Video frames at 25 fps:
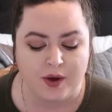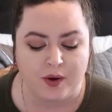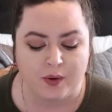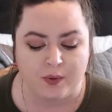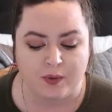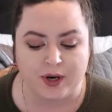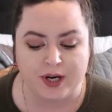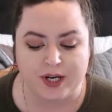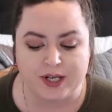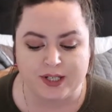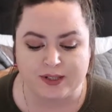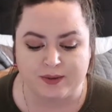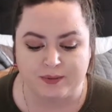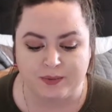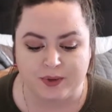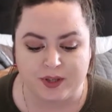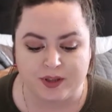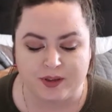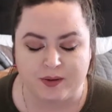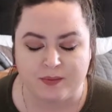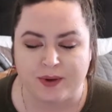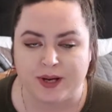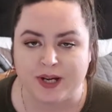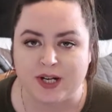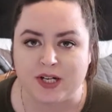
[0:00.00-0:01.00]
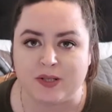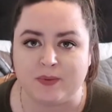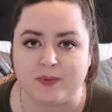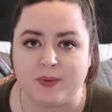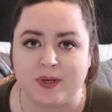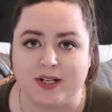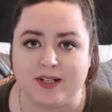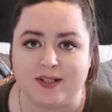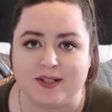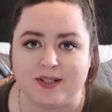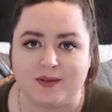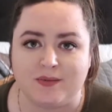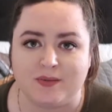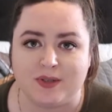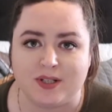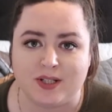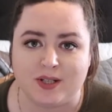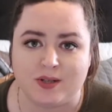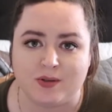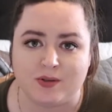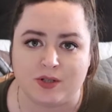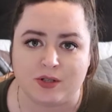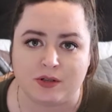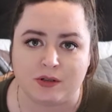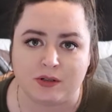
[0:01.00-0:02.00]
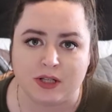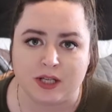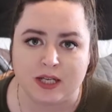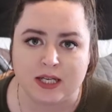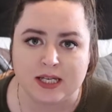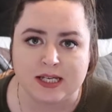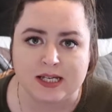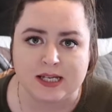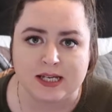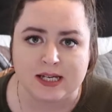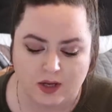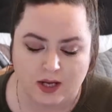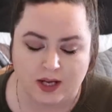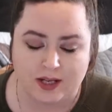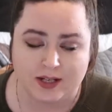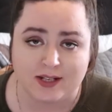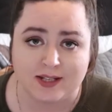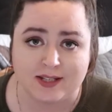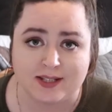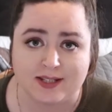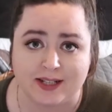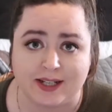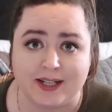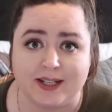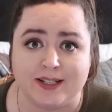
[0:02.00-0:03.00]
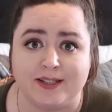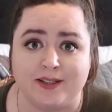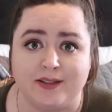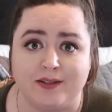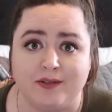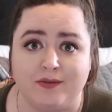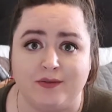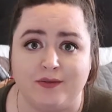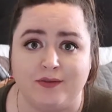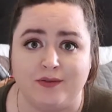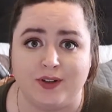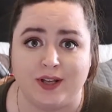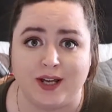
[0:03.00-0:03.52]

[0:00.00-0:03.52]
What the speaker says: Whereas with the Myers-Briggs, it was usually a decisive